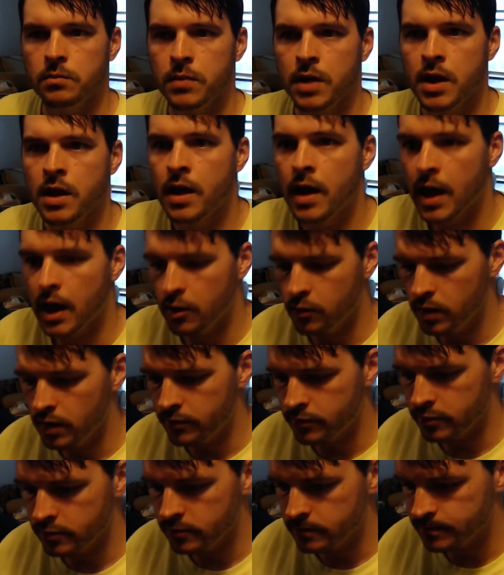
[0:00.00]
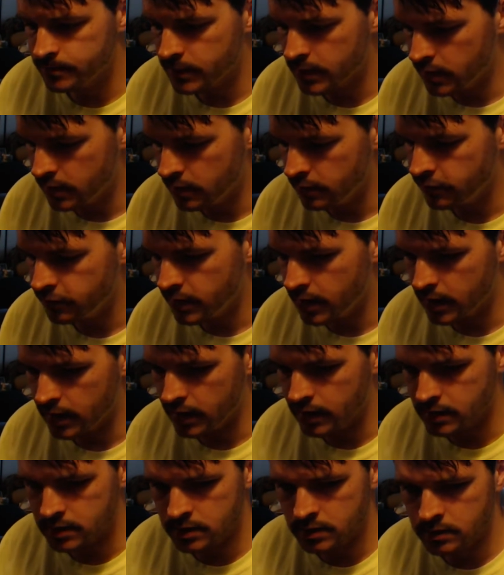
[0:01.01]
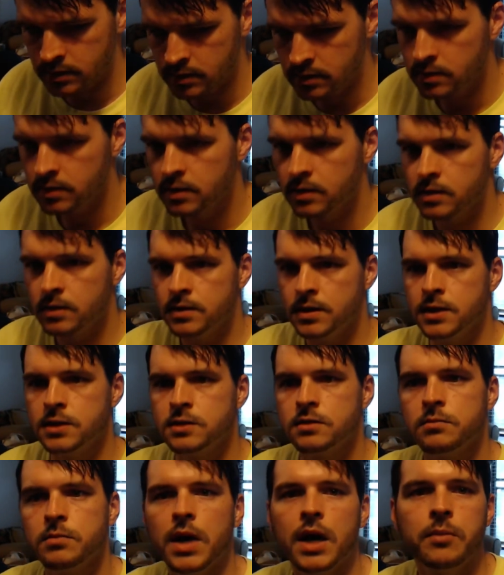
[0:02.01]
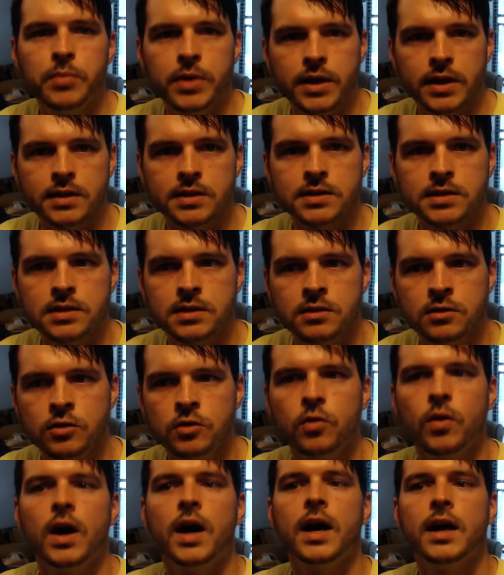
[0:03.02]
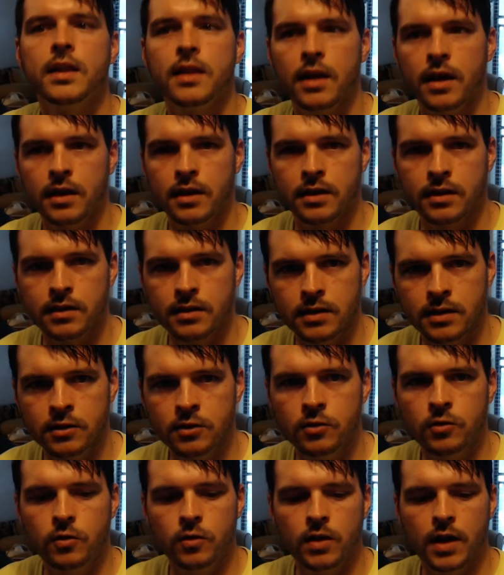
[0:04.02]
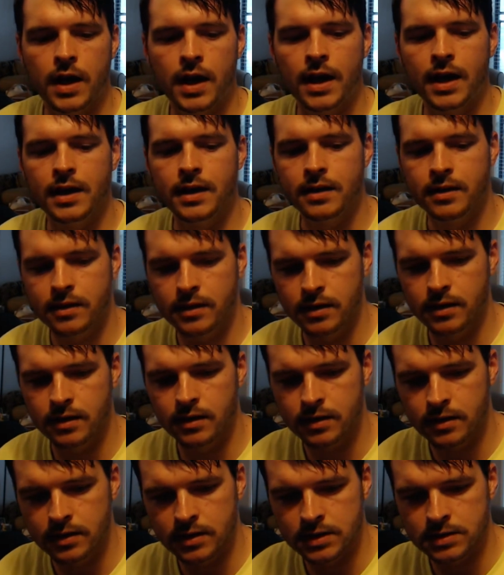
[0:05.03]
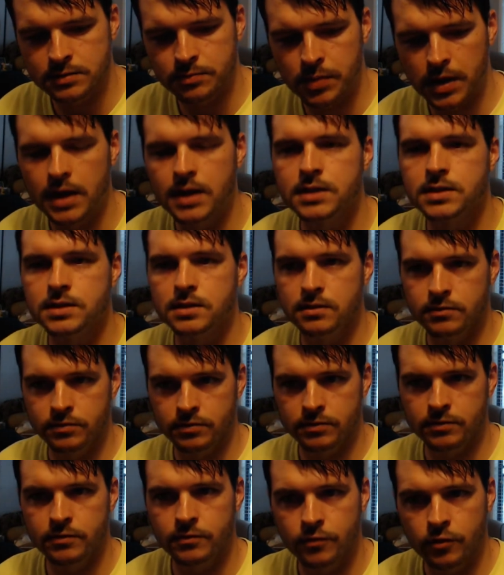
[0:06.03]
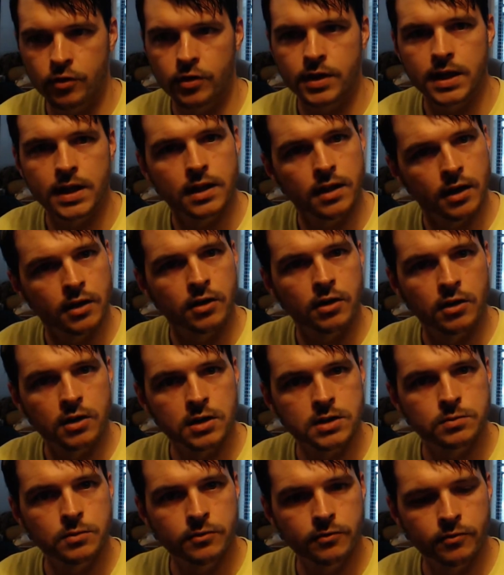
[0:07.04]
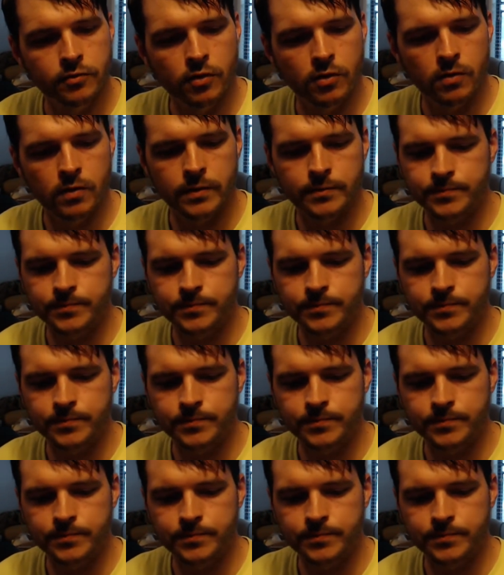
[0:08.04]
However, if not, these are my picks who I like, who I think is positive for the Atlanta Hawks moving forward.